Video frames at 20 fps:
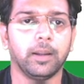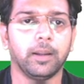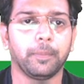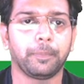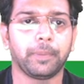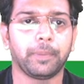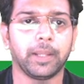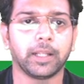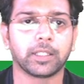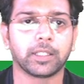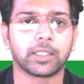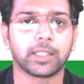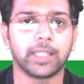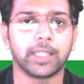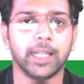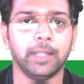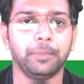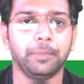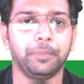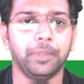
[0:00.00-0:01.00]
plus
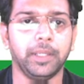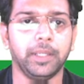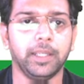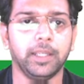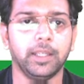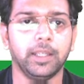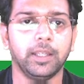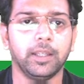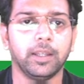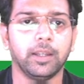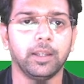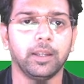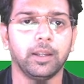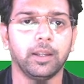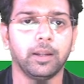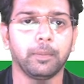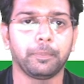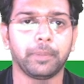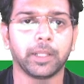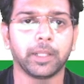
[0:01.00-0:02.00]
10B
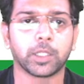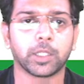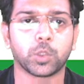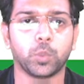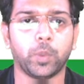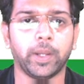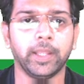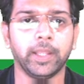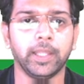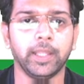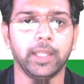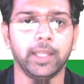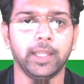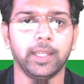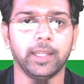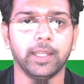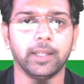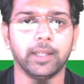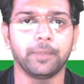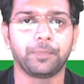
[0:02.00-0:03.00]
plus
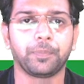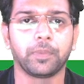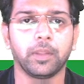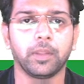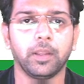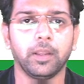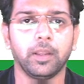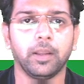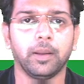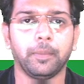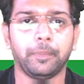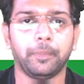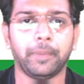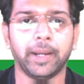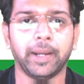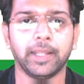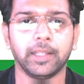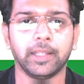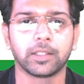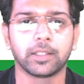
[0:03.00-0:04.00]
1A
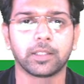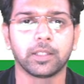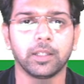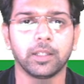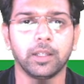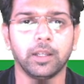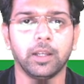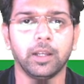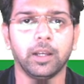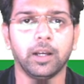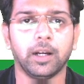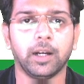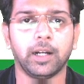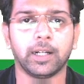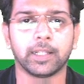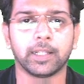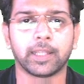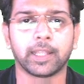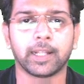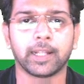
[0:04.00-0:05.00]
minus
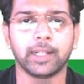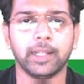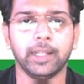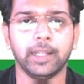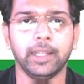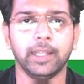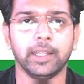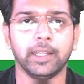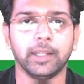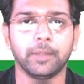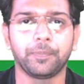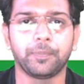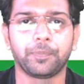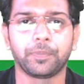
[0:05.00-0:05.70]
100A